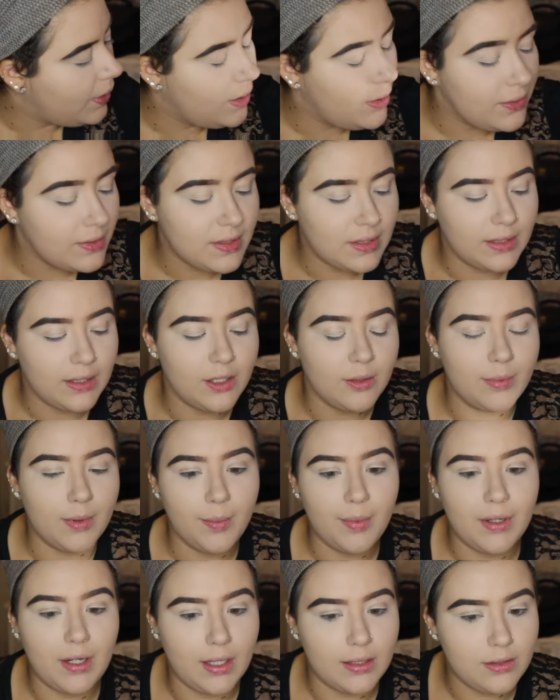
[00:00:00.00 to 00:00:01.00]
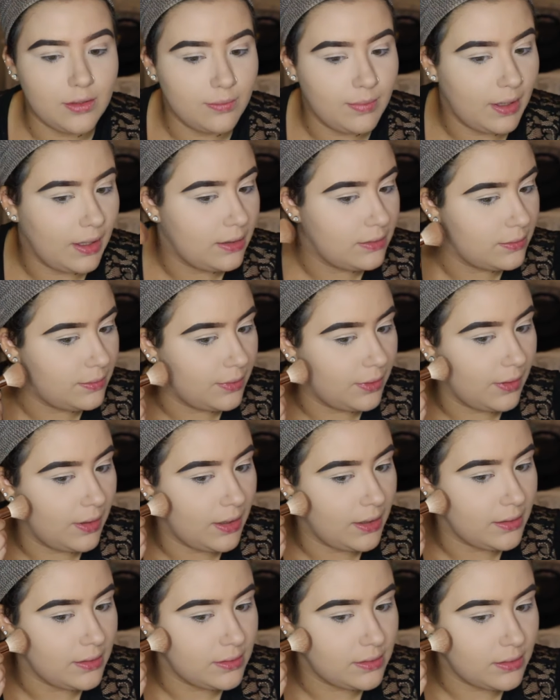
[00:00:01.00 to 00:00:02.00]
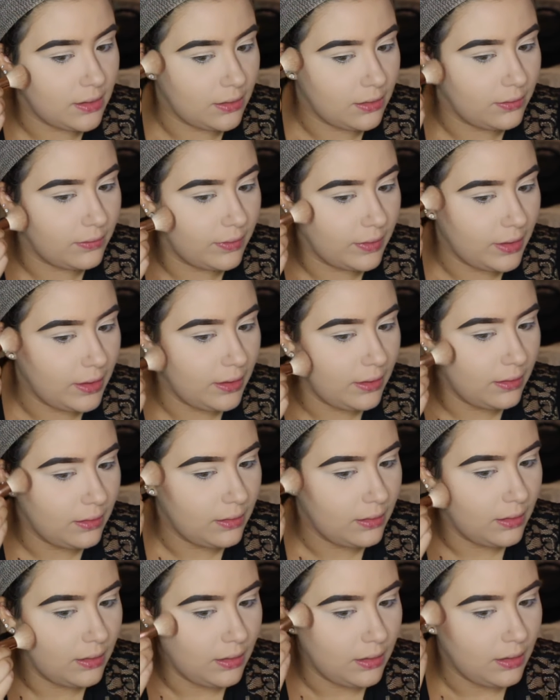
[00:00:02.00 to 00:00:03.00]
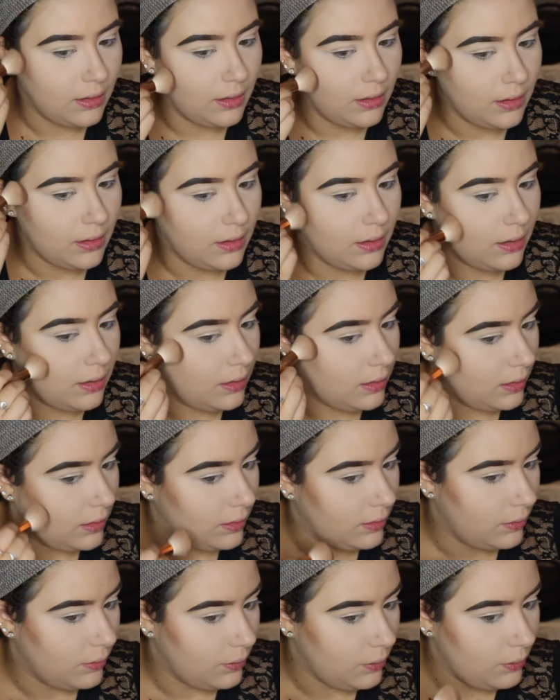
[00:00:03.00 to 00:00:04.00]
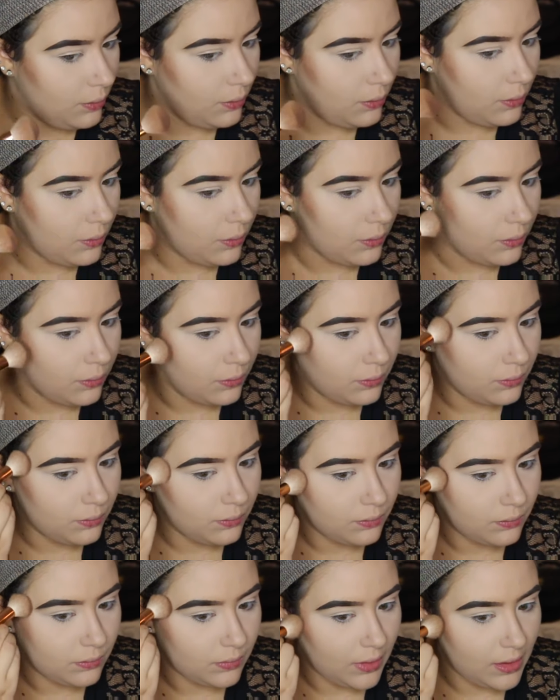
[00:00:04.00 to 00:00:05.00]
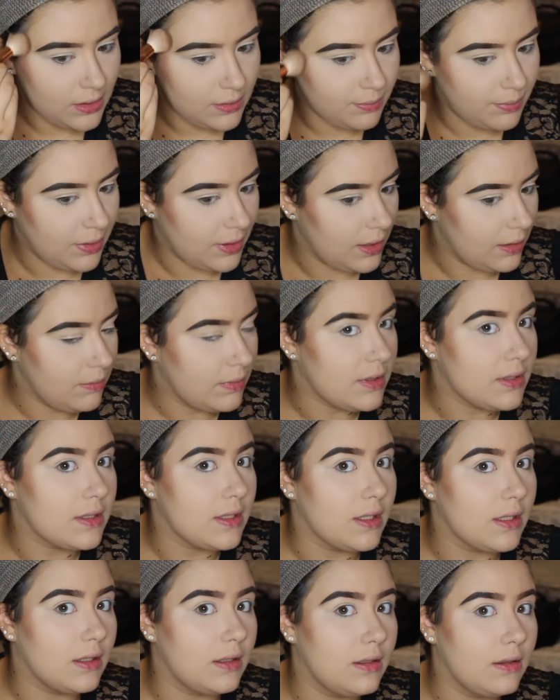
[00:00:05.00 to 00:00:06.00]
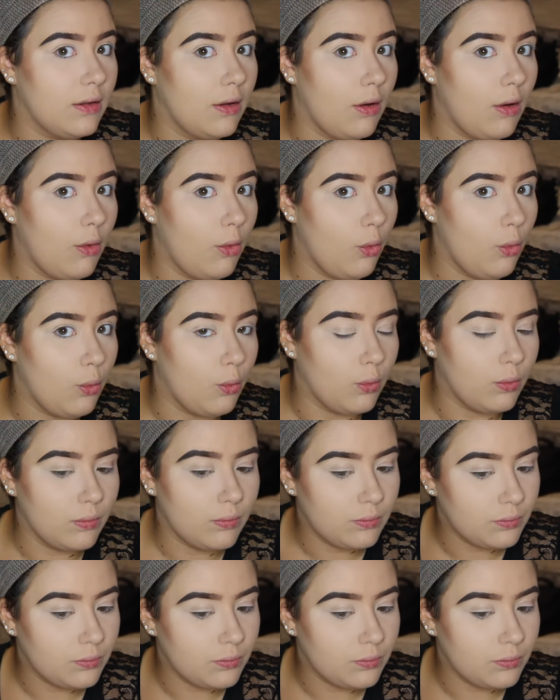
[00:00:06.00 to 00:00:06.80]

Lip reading: there's a little bit, but not too bad. So I'm gonna go ahead and start over here. Ooh, that's pigmented. Oh,